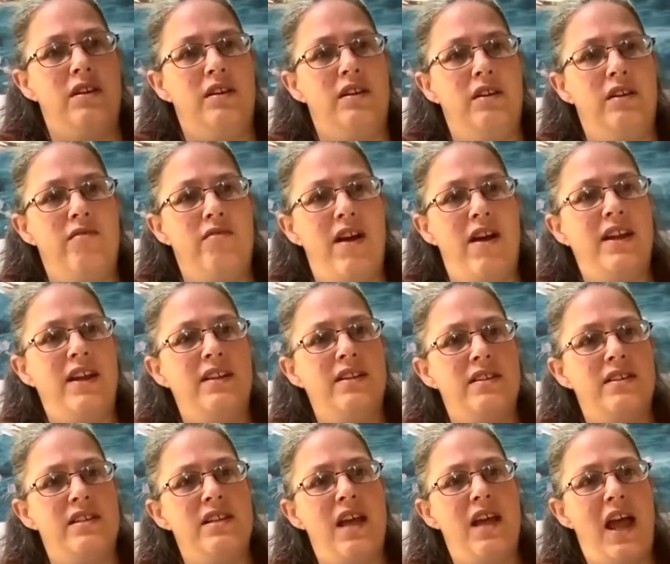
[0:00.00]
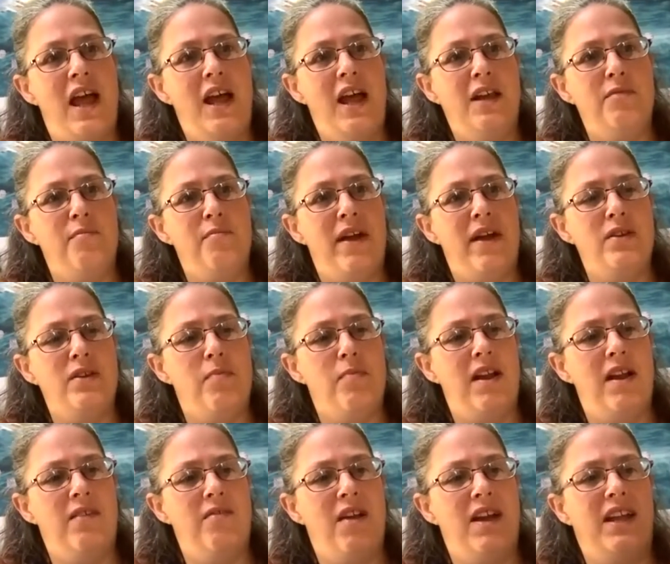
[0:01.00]
Lorraine's Handmade by
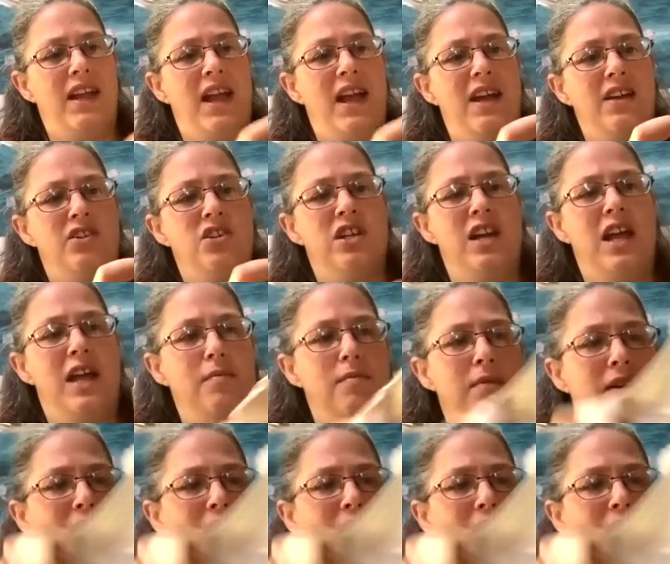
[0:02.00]
Lorraine Cash label